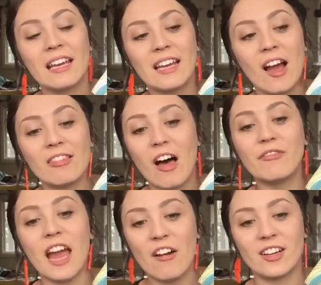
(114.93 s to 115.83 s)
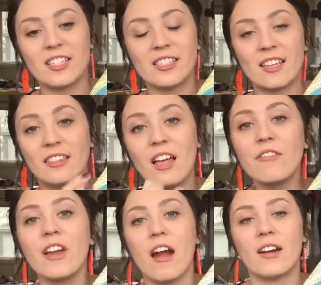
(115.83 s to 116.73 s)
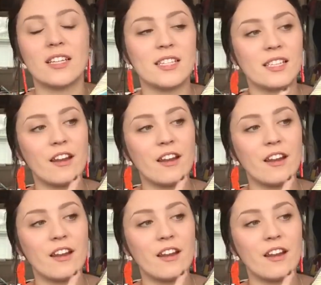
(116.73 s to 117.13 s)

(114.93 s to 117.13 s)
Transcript: I love characters. I love characters,